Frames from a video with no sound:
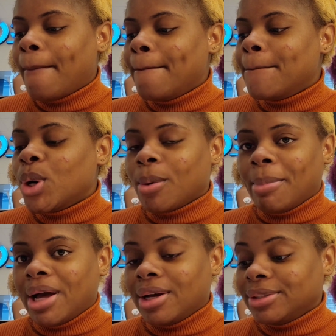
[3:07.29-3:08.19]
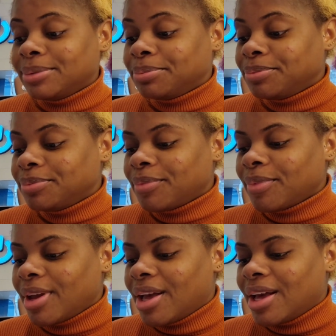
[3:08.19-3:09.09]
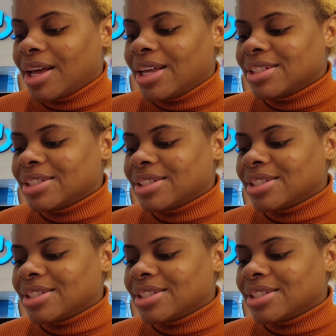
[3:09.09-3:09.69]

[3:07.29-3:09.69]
mukbang because